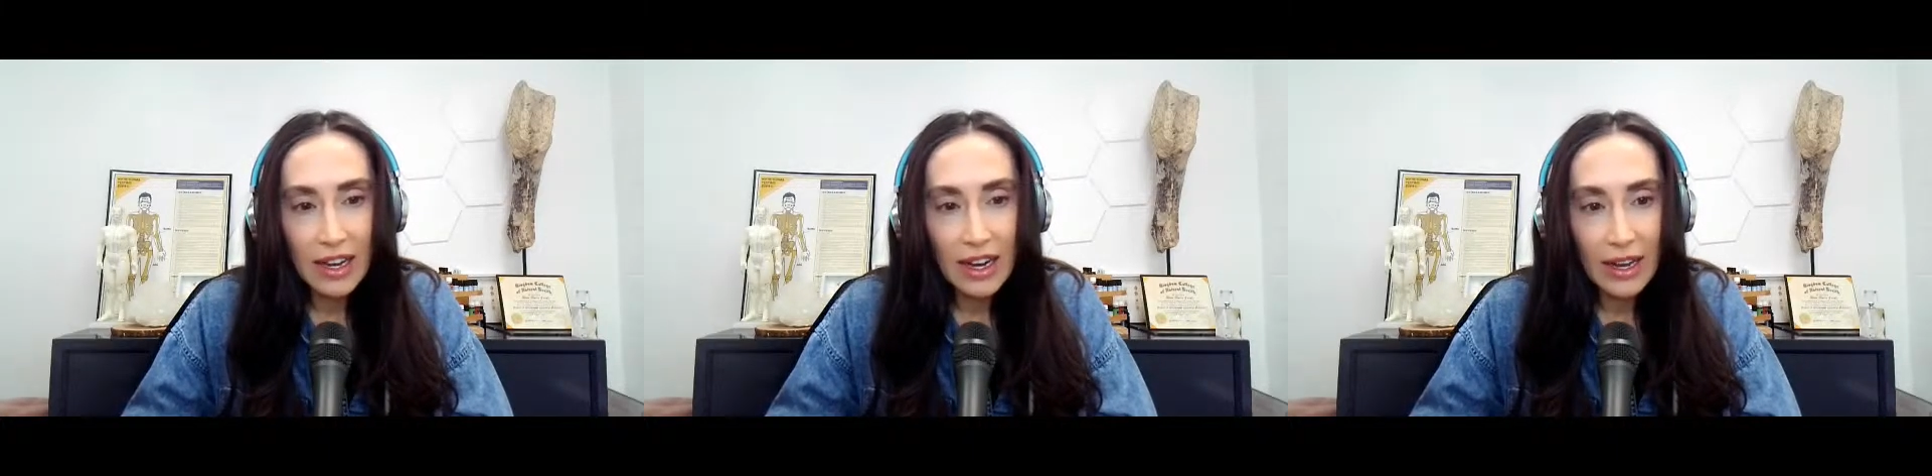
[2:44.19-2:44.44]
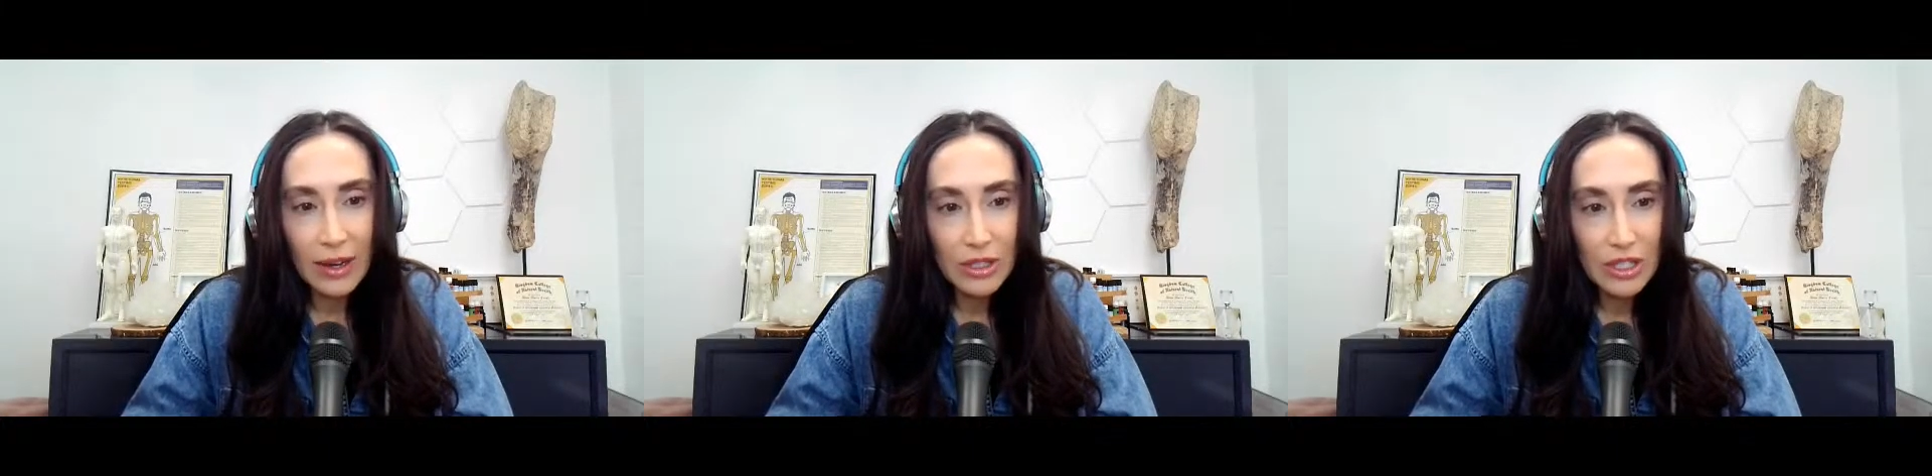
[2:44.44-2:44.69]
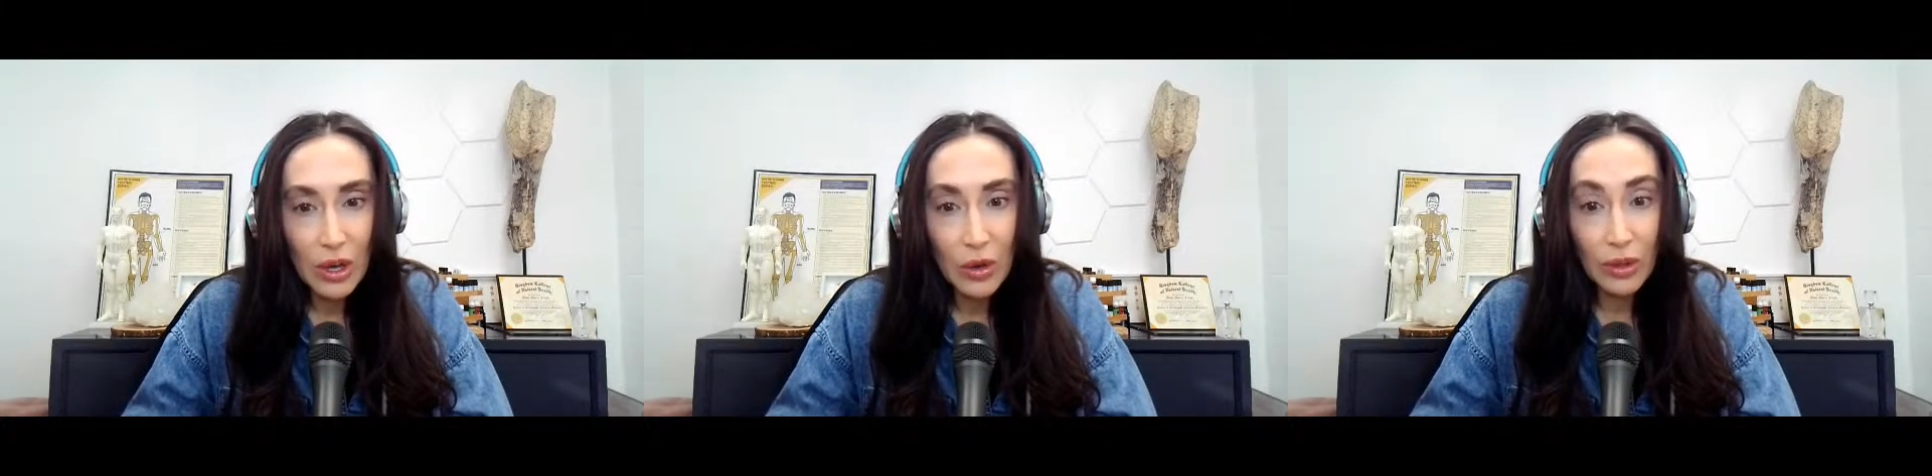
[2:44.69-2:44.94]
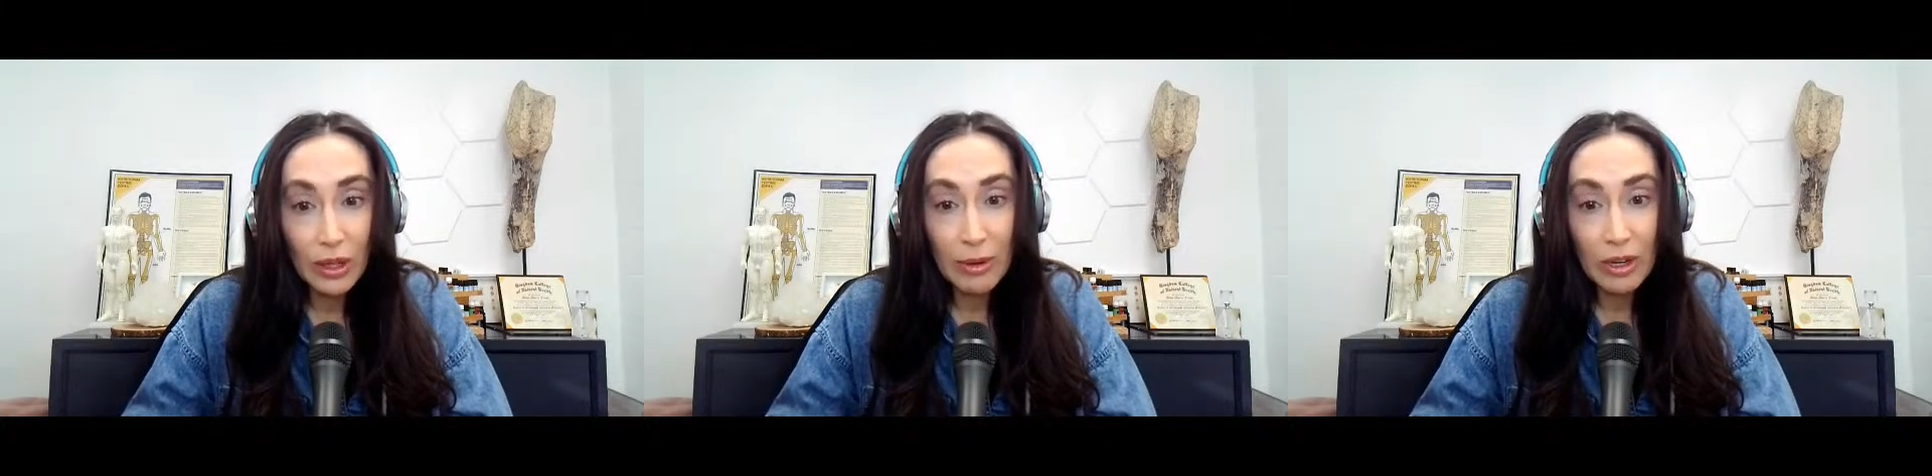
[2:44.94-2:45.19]
I was the
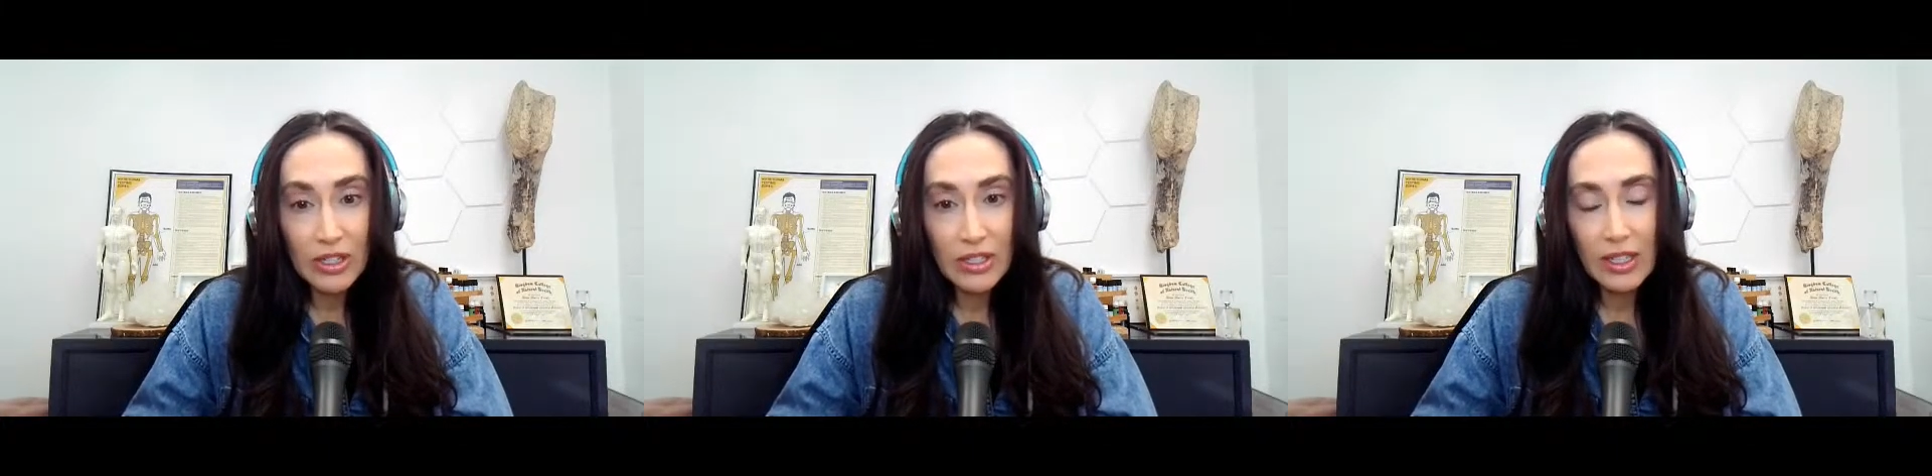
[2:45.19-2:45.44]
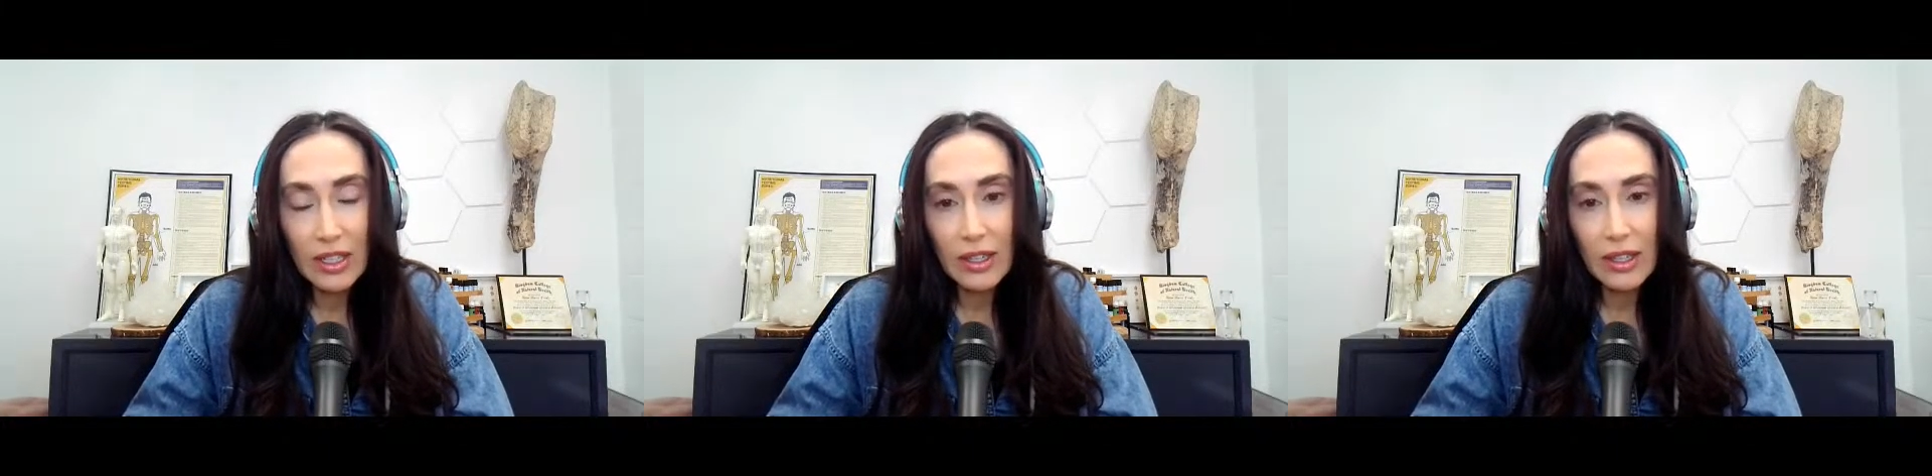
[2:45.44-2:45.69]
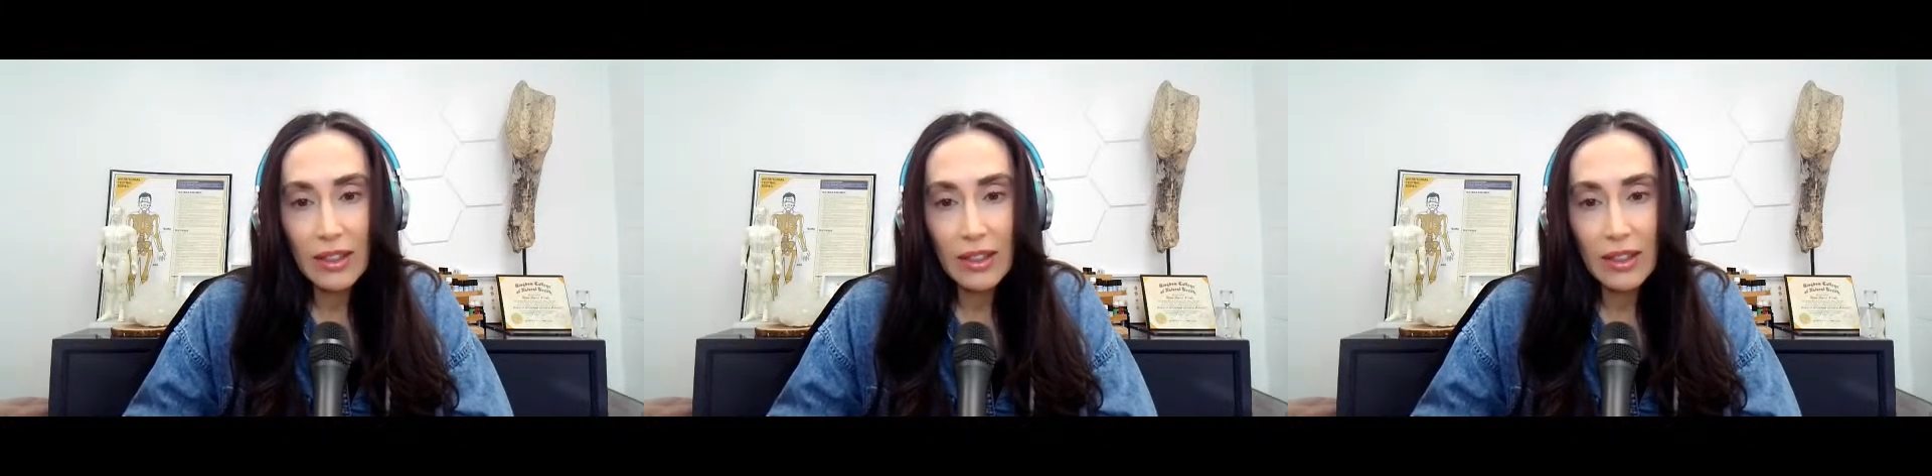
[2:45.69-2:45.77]
only person